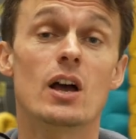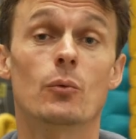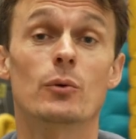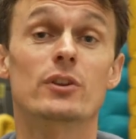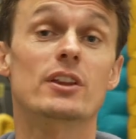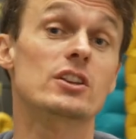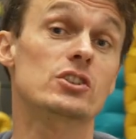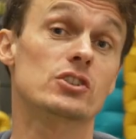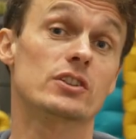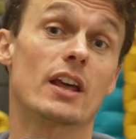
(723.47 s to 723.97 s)

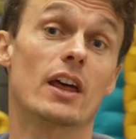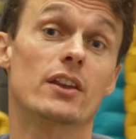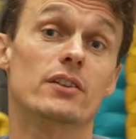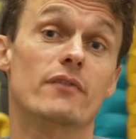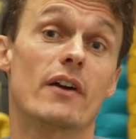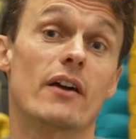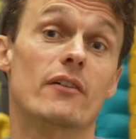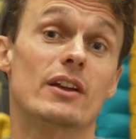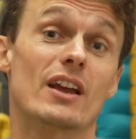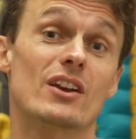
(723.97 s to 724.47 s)
with each of the other
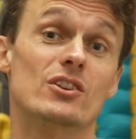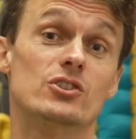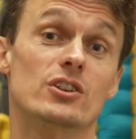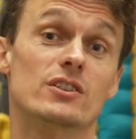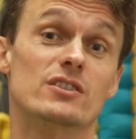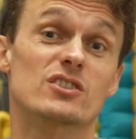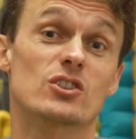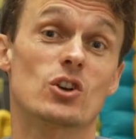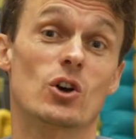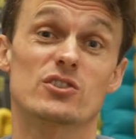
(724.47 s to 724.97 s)

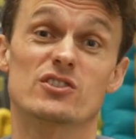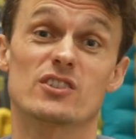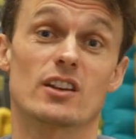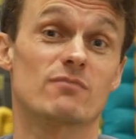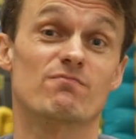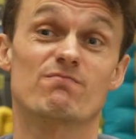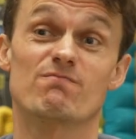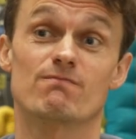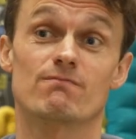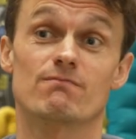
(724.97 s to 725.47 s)
variations
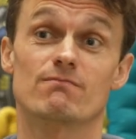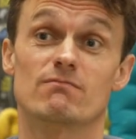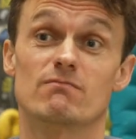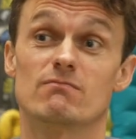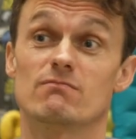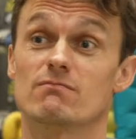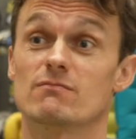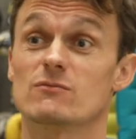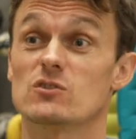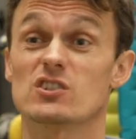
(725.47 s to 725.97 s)
costing
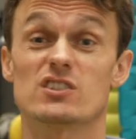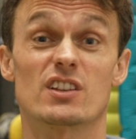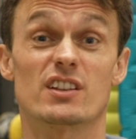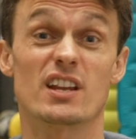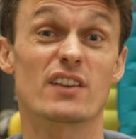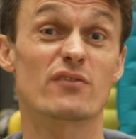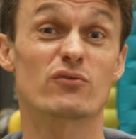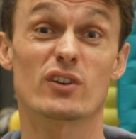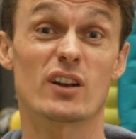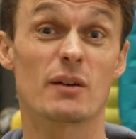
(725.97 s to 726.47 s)
just a
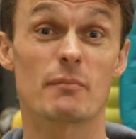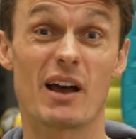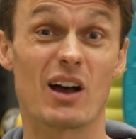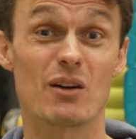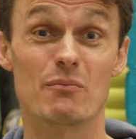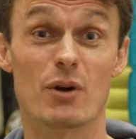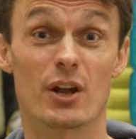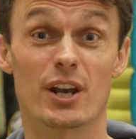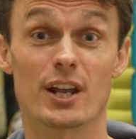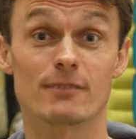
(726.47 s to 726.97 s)
different amount
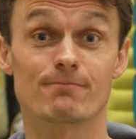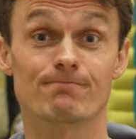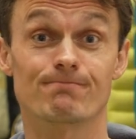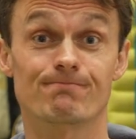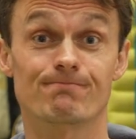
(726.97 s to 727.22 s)
of money.